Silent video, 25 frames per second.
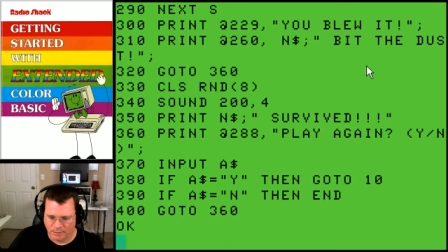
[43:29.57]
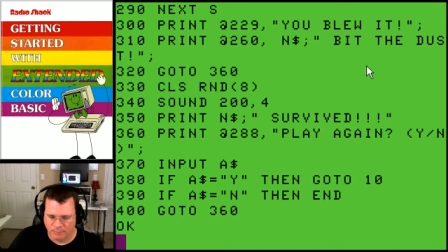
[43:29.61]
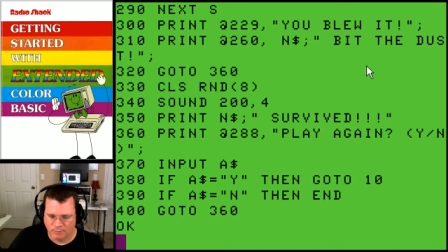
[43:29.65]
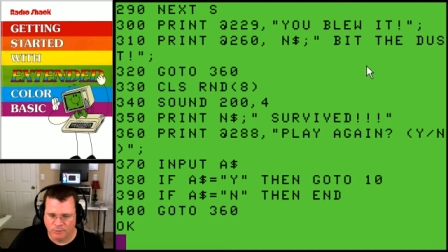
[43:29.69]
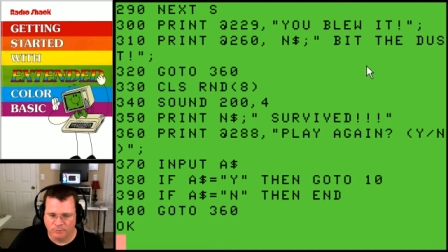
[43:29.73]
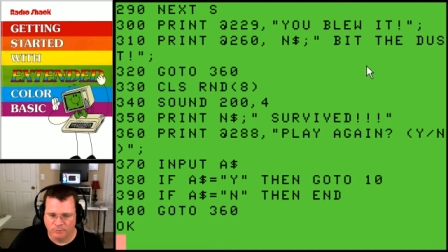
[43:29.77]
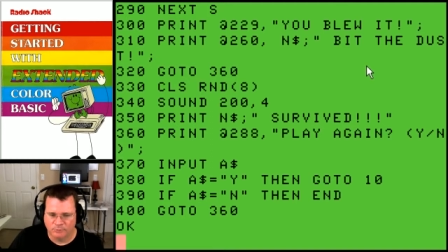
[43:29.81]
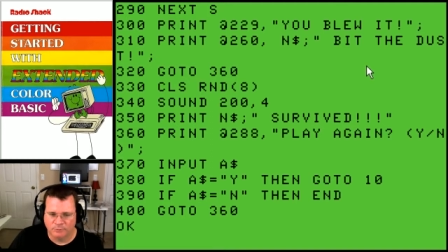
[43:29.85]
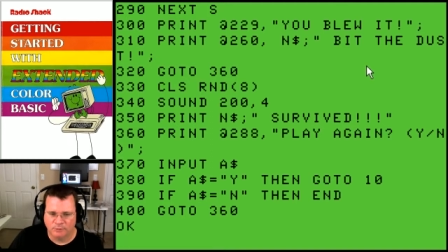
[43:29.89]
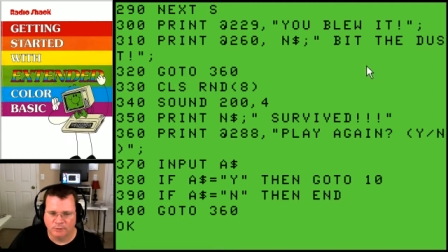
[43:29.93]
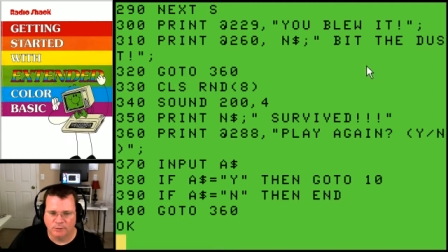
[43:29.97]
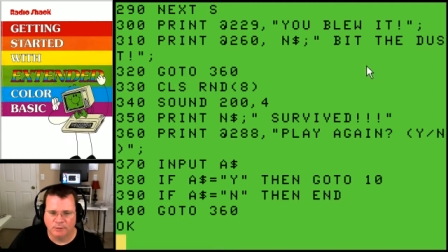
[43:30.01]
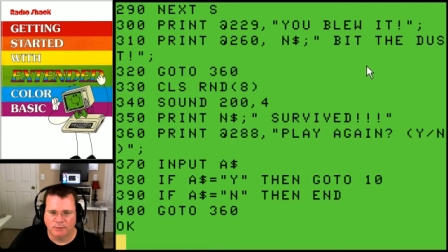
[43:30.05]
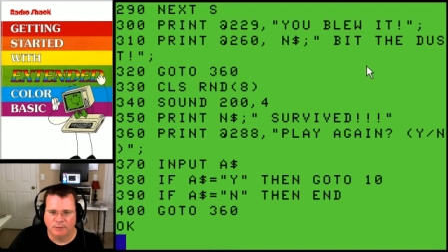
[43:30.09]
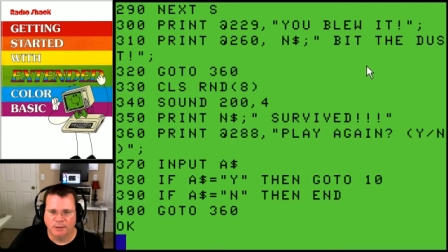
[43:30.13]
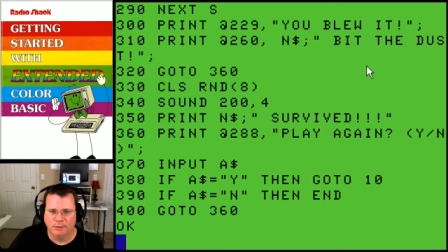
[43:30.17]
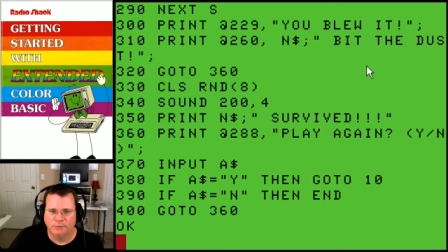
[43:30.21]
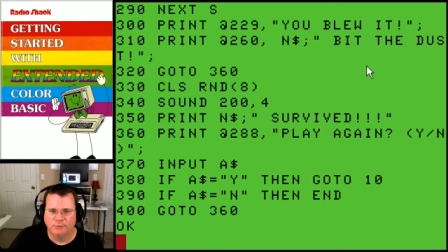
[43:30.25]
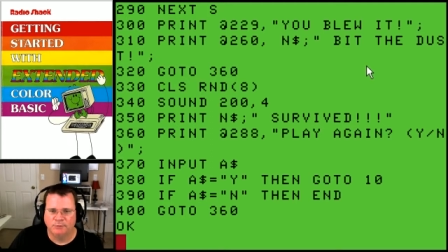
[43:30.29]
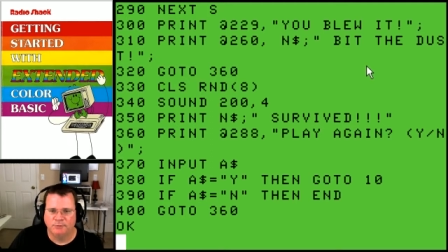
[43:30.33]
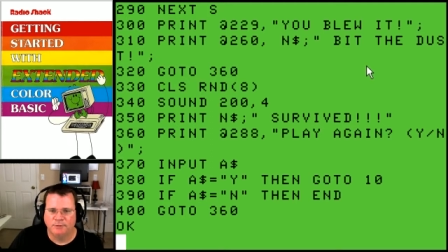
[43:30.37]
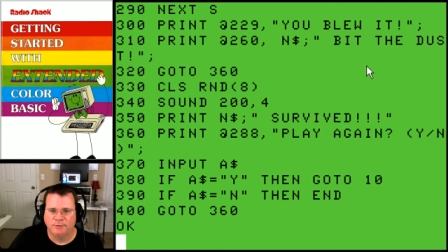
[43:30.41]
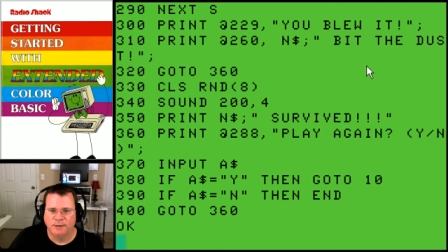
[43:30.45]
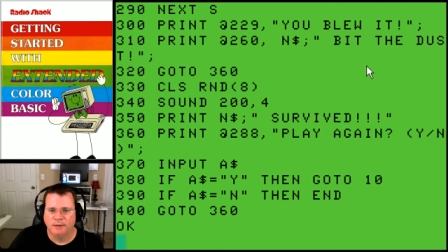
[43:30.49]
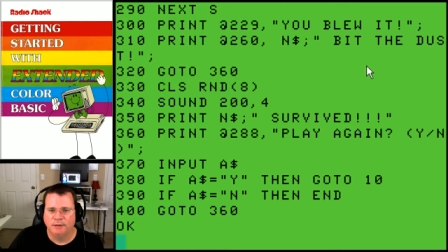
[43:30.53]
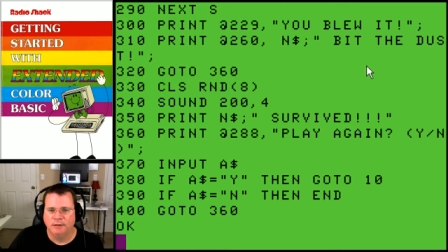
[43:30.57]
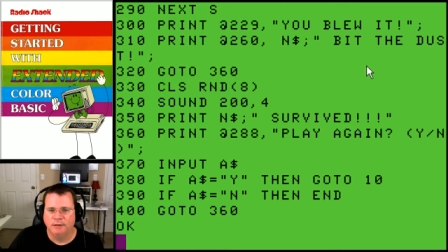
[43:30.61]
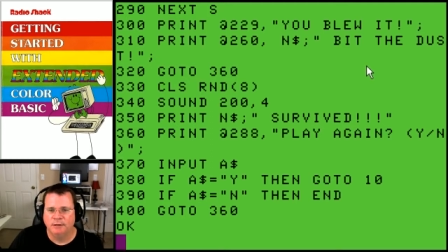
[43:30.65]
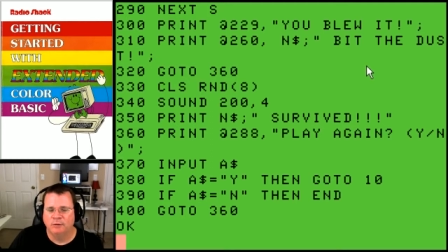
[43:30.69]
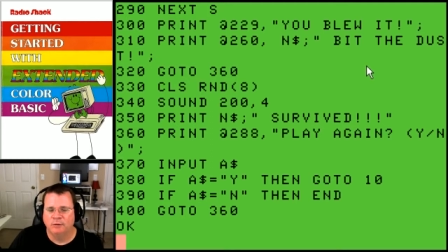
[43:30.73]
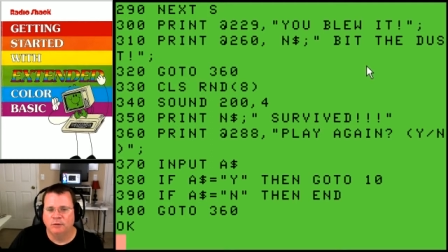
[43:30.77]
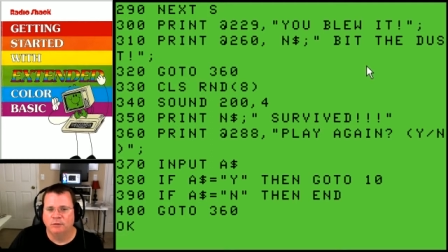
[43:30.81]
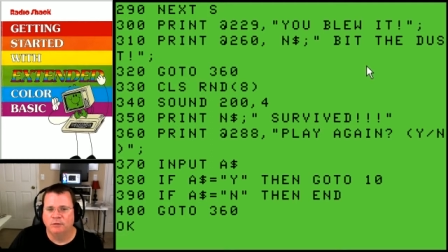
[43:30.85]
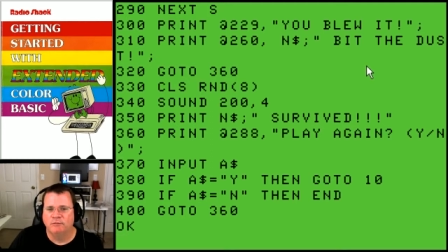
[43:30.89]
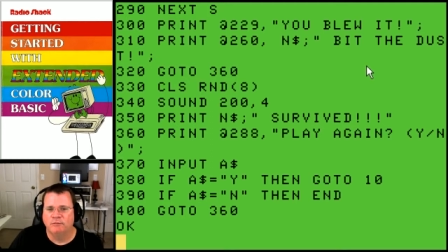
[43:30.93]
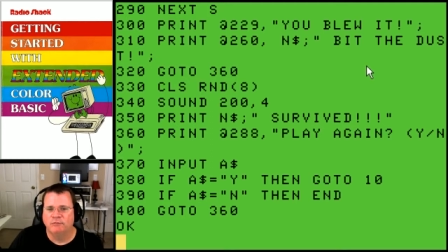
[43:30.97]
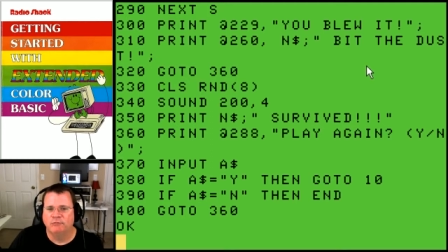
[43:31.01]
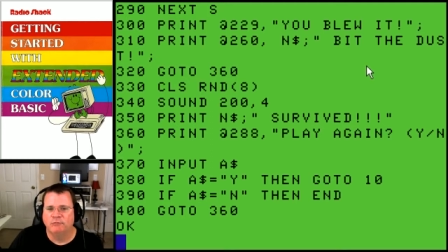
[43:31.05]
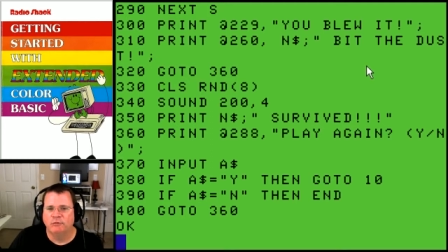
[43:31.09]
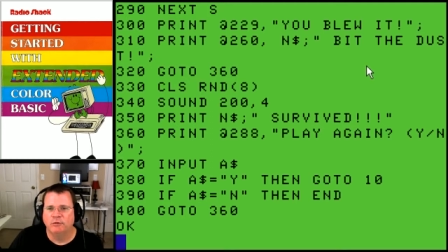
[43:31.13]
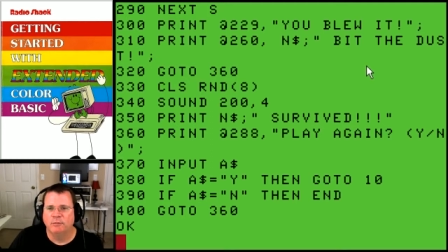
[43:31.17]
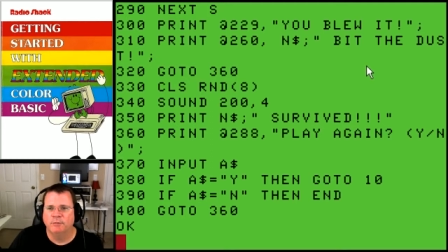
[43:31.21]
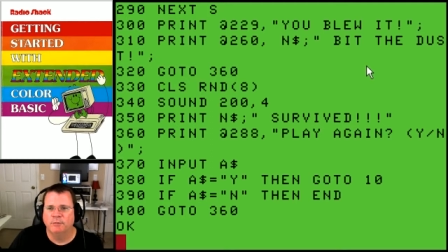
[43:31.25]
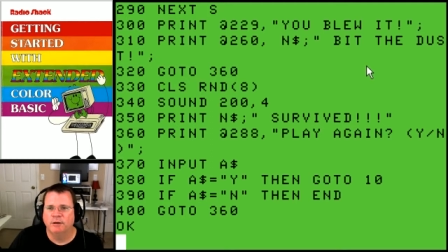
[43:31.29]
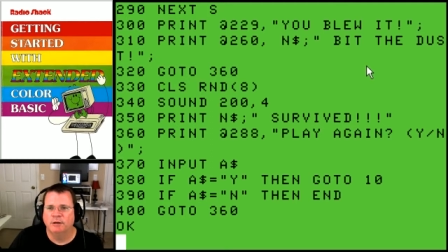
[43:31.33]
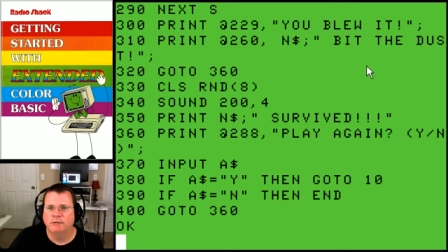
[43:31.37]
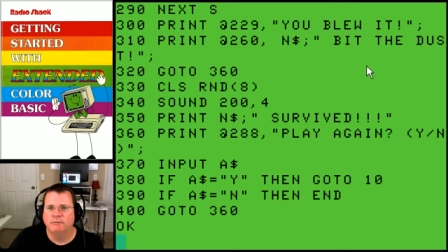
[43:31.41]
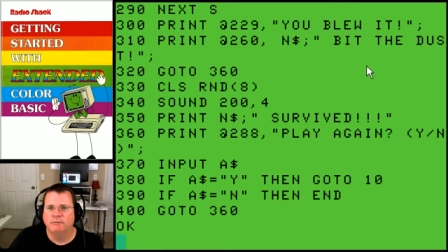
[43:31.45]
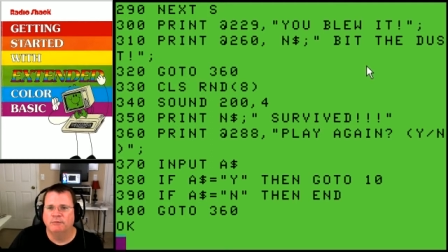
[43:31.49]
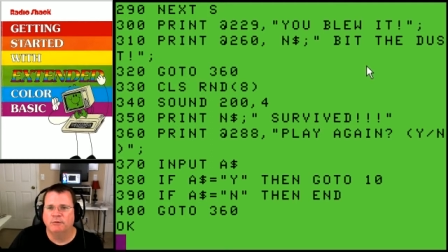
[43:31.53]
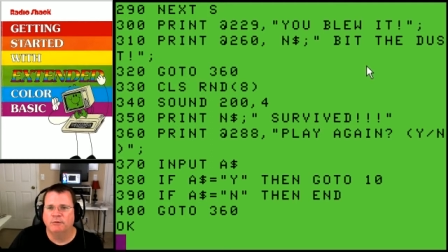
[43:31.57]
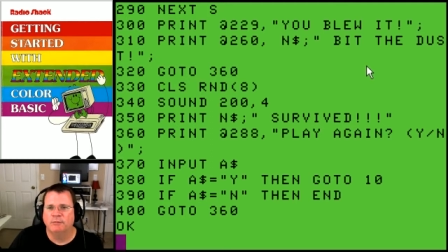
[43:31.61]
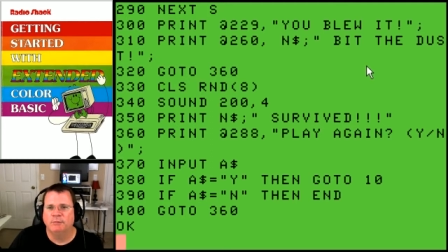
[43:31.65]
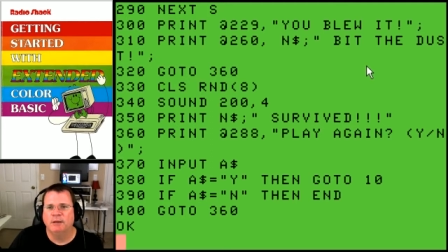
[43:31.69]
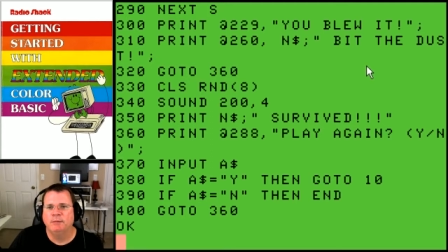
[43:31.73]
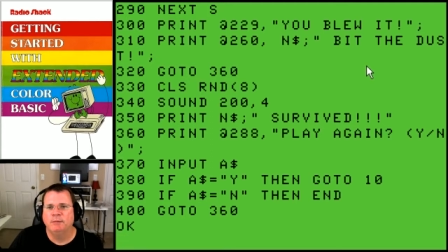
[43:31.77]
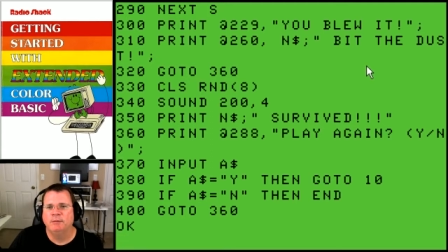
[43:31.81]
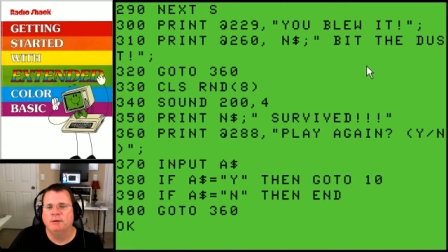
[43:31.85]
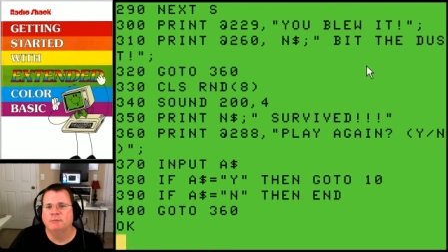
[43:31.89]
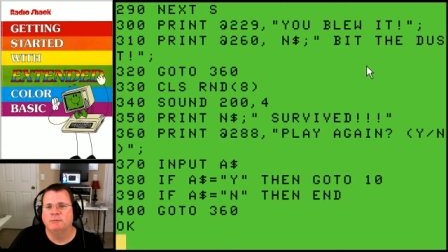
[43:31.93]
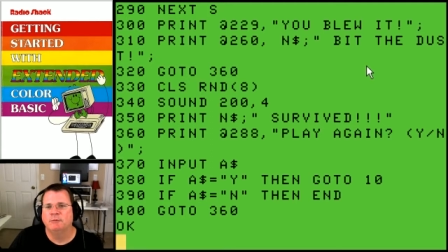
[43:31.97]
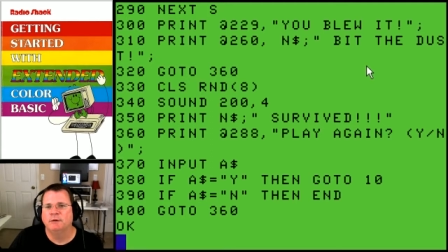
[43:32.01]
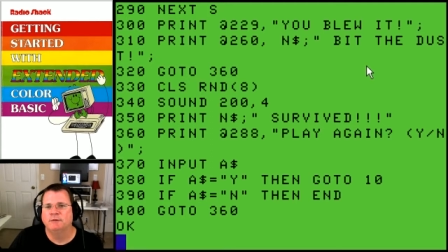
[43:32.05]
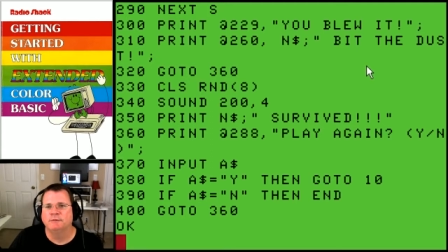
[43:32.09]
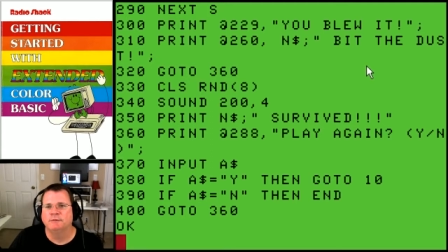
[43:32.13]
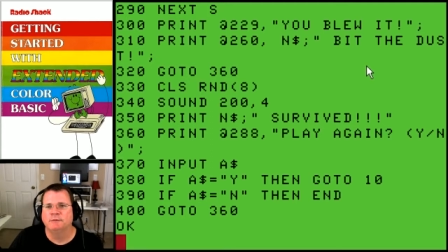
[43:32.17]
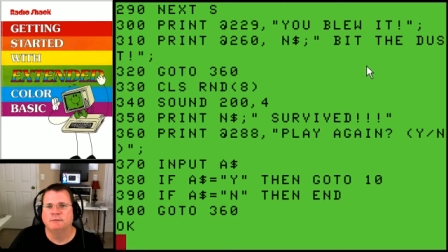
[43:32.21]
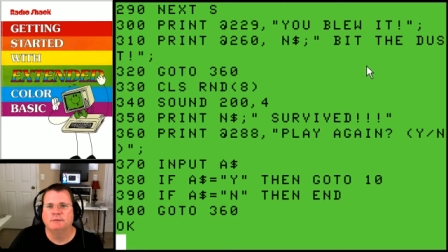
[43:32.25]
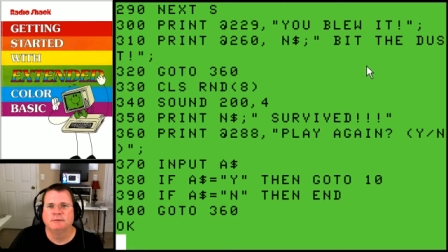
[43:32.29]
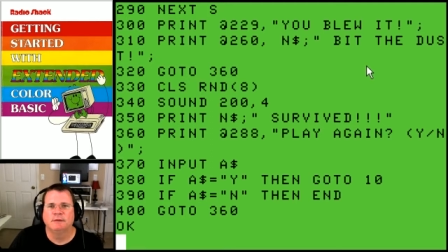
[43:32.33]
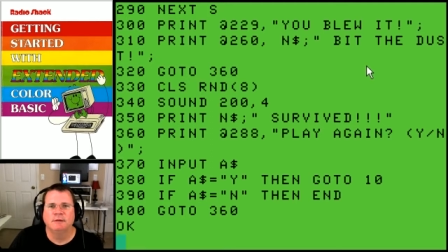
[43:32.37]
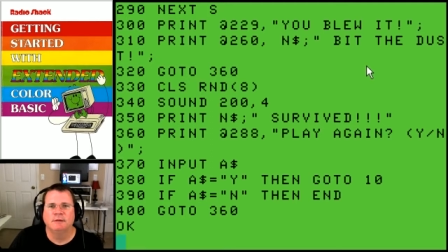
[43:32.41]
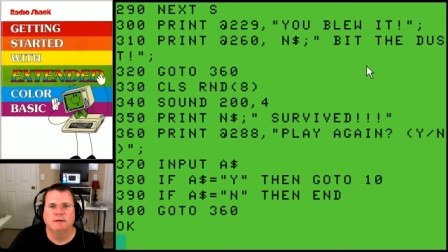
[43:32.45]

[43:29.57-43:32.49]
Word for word: amusing or entertaining or informative, or maybe it wasn't.